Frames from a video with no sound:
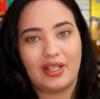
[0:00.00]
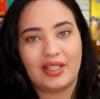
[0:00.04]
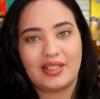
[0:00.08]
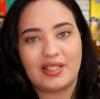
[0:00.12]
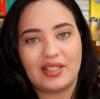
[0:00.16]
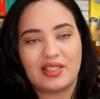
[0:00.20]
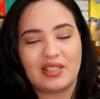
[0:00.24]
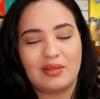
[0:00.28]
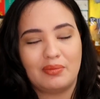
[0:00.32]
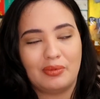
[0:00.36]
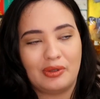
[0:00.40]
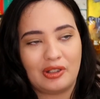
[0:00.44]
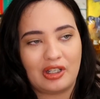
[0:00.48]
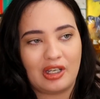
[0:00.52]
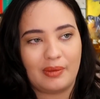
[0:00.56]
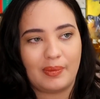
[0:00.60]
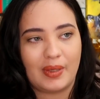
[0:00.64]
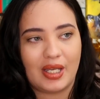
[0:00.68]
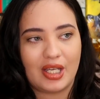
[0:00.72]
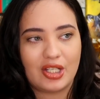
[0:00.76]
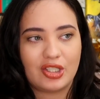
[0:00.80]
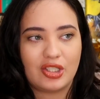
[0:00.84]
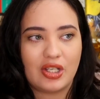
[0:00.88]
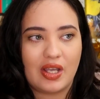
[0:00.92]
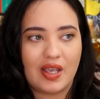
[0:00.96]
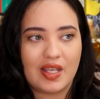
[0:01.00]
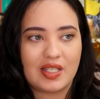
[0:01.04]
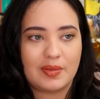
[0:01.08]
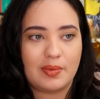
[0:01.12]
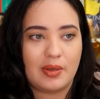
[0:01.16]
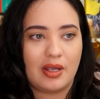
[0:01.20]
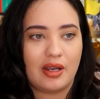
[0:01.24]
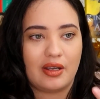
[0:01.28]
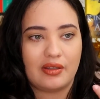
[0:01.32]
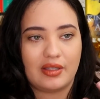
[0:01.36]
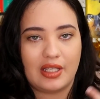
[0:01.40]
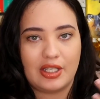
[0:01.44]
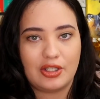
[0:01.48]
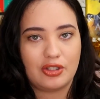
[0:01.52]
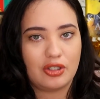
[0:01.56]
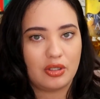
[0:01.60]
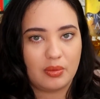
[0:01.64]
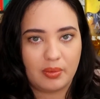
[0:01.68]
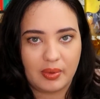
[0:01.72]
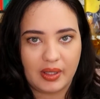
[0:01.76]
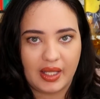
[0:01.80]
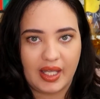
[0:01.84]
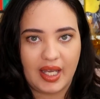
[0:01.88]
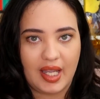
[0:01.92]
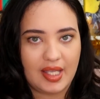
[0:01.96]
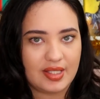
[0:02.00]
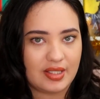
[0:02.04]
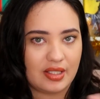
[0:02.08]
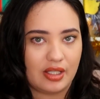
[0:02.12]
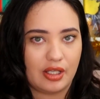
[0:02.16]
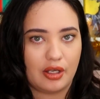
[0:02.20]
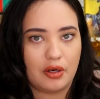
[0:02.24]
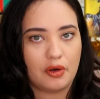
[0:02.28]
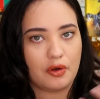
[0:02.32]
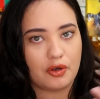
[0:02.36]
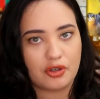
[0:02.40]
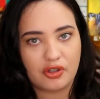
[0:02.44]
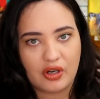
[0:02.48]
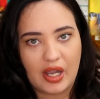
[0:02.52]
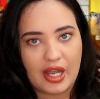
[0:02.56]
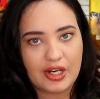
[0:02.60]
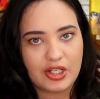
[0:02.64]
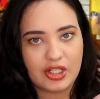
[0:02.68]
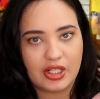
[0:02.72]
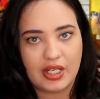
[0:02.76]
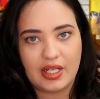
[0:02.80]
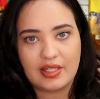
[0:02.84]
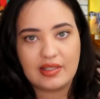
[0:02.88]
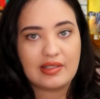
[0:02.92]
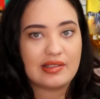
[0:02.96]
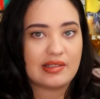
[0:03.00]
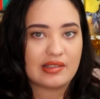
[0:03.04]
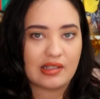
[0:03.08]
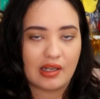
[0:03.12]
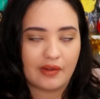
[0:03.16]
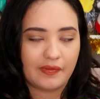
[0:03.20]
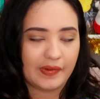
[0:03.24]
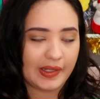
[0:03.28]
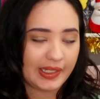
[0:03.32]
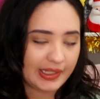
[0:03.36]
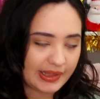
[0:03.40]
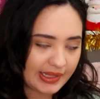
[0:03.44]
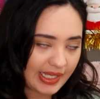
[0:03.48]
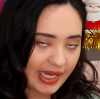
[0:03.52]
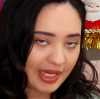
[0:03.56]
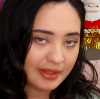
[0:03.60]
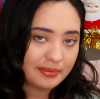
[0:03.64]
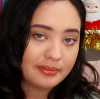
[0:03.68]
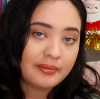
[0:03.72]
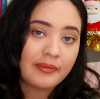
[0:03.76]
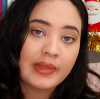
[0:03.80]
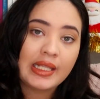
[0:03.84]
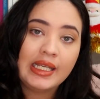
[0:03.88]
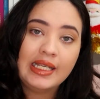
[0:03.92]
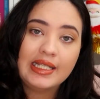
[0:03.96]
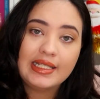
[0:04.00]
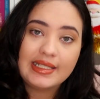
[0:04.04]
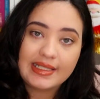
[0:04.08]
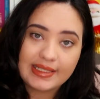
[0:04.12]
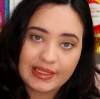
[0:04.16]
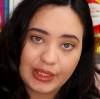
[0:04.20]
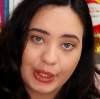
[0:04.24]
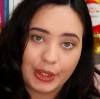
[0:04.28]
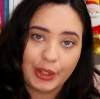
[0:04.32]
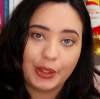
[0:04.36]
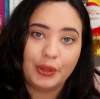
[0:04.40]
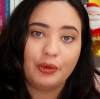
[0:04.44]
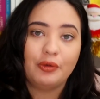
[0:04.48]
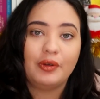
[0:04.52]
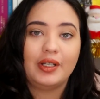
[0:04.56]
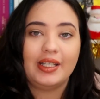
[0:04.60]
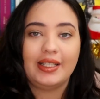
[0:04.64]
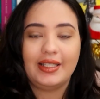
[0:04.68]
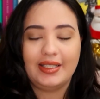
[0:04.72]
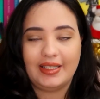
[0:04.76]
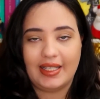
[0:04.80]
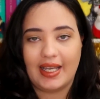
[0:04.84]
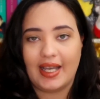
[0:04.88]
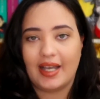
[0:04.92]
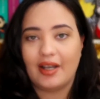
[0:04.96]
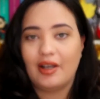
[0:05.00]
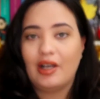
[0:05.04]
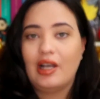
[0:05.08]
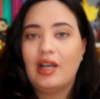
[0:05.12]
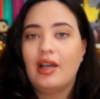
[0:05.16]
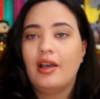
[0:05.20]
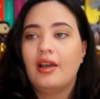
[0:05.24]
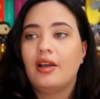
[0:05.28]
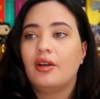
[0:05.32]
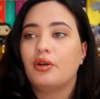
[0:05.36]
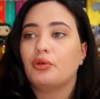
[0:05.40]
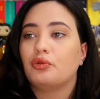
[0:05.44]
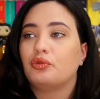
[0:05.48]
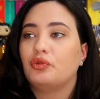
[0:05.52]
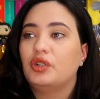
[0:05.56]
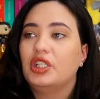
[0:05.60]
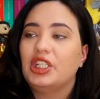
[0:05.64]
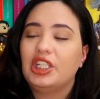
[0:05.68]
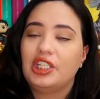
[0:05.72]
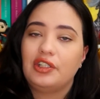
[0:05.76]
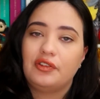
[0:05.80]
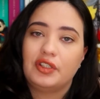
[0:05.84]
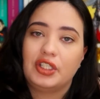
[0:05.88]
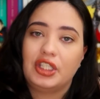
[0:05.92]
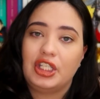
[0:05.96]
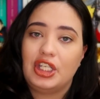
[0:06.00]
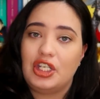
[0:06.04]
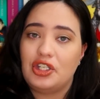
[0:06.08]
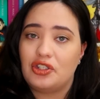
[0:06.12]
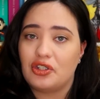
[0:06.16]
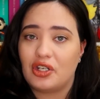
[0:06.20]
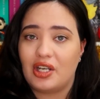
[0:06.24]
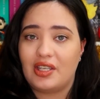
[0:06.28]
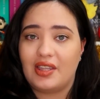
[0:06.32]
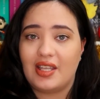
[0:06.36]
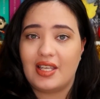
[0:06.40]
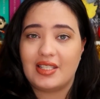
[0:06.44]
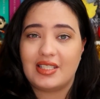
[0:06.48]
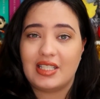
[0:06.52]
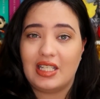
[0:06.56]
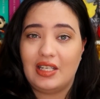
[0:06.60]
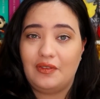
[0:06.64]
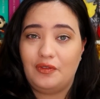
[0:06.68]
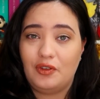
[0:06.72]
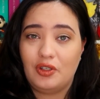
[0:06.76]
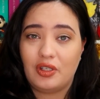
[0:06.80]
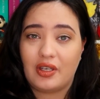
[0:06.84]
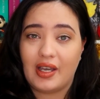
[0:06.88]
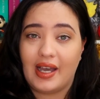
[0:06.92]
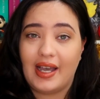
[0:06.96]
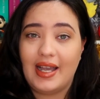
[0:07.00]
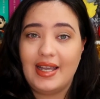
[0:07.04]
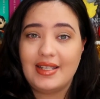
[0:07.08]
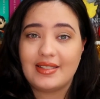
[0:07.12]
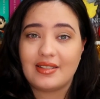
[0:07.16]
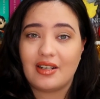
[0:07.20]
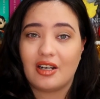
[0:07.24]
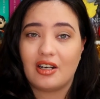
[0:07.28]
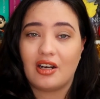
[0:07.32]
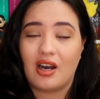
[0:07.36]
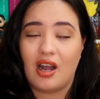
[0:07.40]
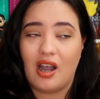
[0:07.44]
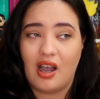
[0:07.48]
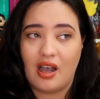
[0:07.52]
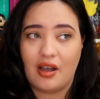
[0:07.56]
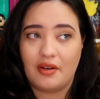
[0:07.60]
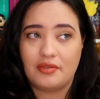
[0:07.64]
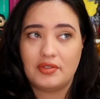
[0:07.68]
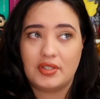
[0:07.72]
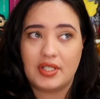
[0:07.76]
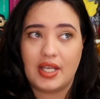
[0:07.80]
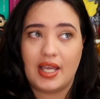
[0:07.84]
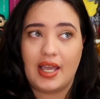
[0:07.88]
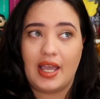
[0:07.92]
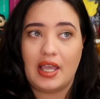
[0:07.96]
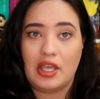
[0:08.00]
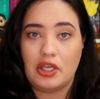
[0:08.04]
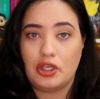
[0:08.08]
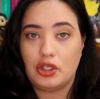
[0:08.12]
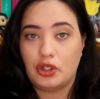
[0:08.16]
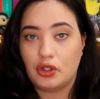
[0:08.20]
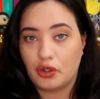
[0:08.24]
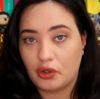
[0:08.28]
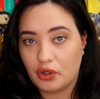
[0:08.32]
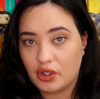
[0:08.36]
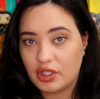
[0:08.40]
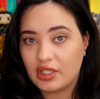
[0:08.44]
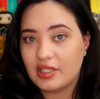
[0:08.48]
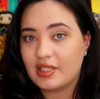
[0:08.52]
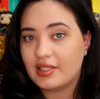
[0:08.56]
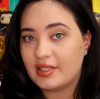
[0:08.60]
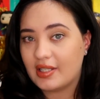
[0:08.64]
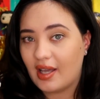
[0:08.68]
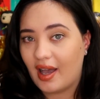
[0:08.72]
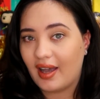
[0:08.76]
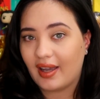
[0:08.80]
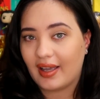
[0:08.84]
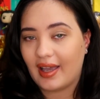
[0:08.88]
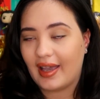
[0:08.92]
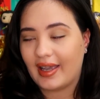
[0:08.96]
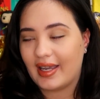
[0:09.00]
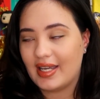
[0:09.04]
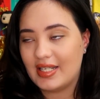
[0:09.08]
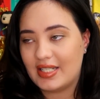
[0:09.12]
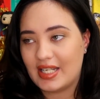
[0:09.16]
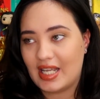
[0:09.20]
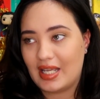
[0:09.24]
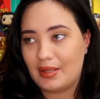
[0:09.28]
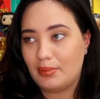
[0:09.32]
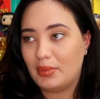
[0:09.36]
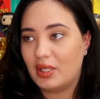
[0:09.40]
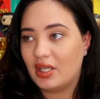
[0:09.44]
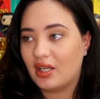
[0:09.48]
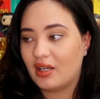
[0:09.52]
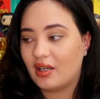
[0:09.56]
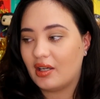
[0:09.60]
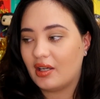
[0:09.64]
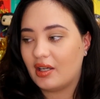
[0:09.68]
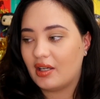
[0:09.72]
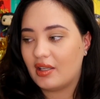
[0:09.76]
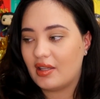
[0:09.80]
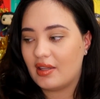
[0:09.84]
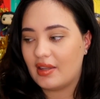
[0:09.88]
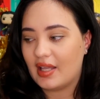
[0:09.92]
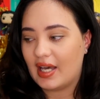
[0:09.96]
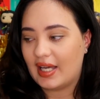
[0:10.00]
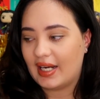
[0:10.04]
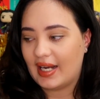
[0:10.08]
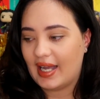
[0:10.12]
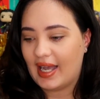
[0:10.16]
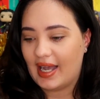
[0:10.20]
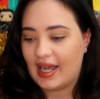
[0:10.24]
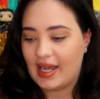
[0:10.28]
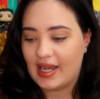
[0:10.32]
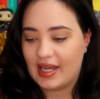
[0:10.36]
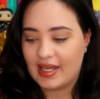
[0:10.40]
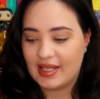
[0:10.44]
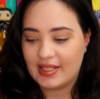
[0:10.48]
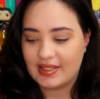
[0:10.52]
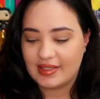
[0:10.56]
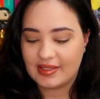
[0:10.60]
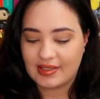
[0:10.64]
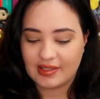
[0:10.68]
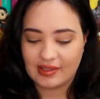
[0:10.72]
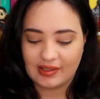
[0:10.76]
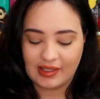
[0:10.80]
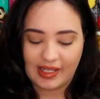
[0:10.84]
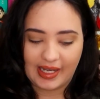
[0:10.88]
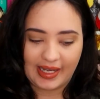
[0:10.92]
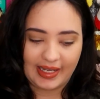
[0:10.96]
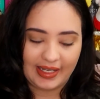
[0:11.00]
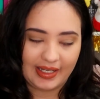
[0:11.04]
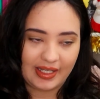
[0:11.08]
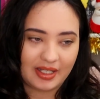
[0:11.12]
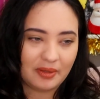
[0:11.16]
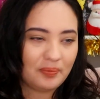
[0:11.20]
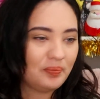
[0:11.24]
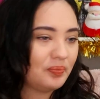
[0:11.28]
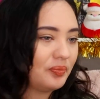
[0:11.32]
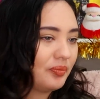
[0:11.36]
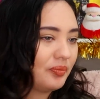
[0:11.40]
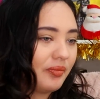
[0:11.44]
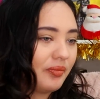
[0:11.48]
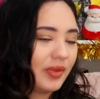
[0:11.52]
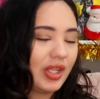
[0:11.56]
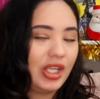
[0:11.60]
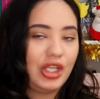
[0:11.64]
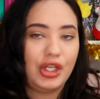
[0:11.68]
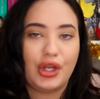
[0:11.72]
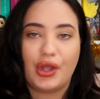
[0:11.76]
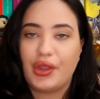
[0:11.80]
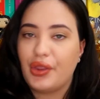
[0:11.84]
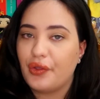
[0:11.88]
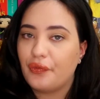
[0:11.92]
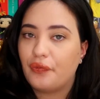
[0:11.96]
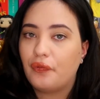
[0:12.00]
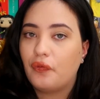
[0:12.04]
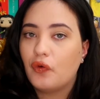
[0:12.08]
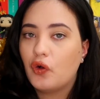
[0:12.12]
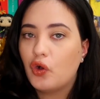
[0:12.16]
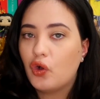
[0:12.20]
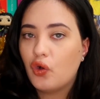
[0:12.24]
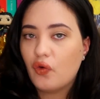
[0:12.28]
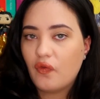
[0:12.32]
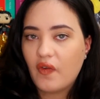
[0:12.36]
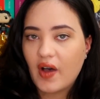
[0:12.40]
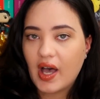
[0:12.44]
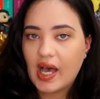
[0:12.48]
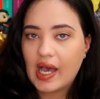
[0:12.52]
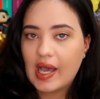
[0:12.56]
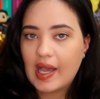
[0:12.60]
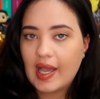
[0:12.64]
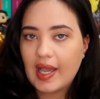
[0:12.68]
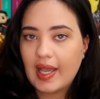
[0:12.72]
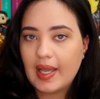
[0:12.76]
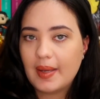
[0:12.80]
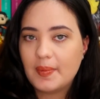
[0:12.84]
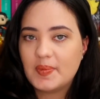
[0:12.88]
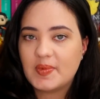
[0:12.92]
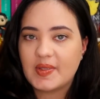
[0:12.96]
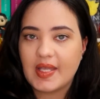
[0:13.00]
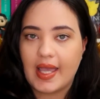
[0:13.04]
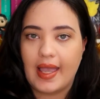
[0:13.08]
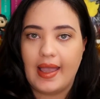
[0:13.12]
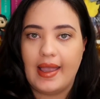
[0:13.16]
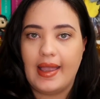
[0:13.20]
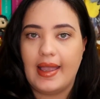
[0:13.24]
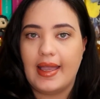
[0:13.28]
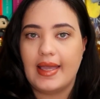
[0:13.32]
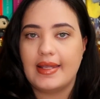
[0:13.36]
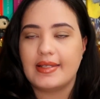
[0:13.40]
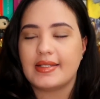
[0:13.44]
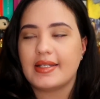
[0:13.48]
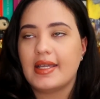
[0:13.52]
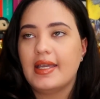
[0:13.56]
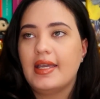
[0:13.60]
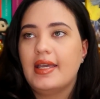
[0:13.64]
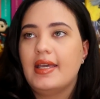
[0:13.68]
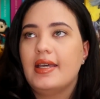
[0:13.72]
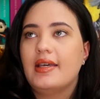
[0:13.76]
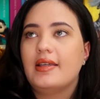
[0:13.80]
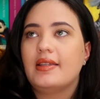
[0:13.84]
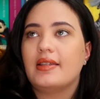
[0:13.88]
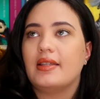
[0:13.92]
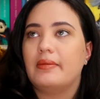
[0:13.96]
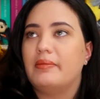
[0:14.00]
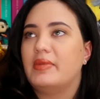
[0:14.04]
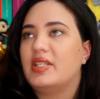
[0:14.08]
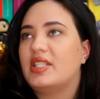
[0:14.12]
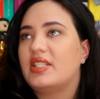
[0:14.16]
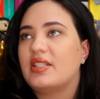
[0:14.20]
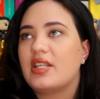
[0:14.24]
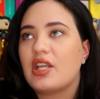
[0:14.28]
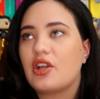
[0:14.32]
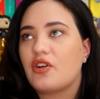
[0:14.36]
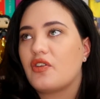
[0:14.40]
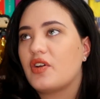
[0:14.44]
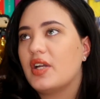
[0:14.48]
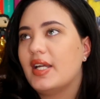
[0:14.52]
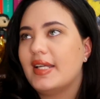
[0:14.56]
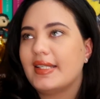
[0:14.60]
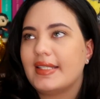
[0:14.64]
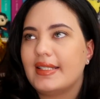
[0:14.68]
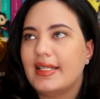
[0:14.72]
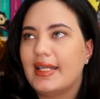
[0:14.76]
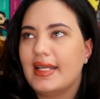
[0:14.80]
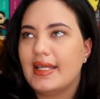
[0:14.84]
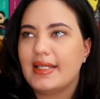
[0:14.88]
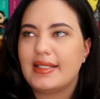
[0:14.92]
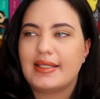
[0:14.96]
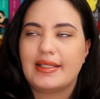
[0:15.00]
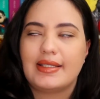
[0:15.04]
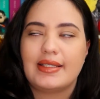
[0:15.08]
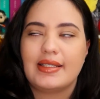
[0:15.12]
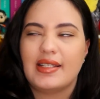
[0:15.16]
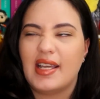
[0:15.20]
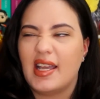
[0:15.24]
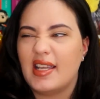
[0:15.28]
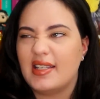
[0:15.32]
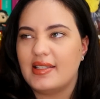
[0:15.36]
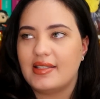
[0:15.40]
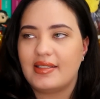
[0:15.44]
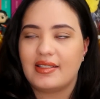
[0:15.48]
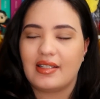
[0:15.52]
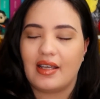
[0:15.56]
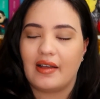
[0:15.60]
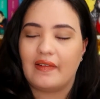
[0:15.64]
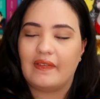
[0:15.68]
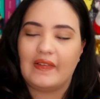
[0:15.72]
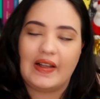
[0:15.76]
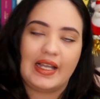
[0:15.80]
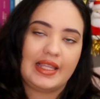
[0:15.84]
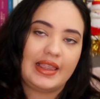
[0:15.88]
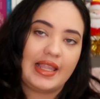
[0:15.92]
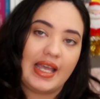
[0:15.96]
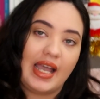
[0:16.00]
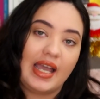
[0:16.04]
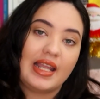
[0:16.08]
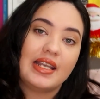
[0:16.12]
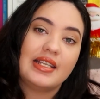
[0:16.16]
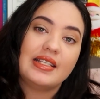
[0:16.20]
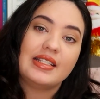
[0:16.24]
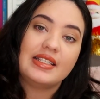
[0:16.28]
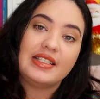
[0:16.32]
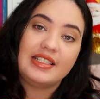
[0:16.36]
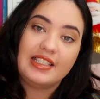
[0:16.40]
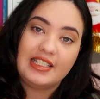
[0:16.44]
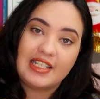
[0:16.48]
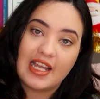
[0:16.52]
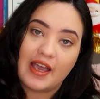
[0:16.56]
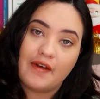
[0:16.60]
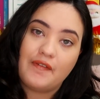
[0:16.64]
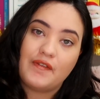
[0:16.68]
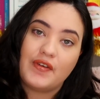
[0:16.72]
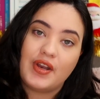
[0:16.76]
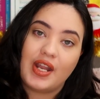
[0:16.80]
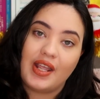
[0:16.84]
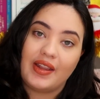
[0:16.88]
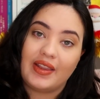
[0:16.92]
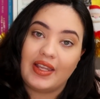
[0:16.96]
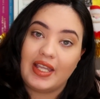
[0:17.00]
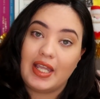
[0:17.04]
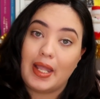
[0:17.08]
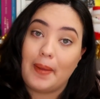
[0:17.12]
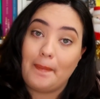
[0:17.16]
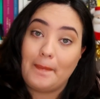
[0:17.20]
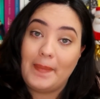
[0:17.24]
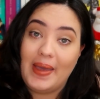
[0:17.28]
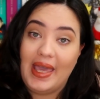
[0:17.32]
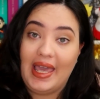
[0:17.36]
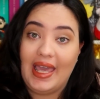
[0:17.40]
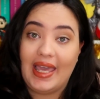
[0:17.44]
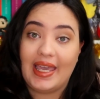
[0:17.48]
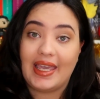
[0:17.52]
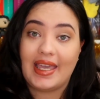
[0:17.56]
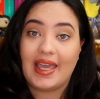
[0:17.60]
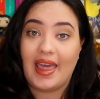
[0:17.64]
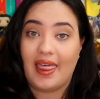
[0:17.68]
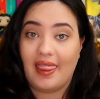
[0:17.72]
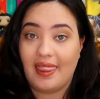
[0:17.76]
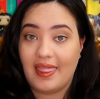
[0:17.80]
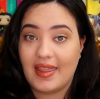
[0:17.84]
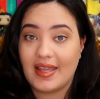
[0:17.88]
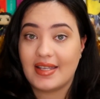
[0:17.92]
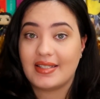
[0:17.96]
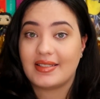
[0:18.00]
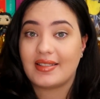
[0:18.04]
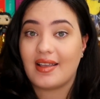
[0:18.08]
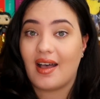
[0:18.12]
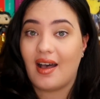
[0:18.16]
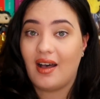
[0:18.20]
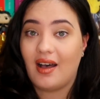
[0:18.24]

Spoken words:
it's a book about Shakespeare and they do plays and they're all tragedies and stuff like that. So yeah, really, really enjoyed this. If you guys are after a good dark academia that has, like, you know, the fall vibes and the mysteriousness and stuff like that, definitely pick this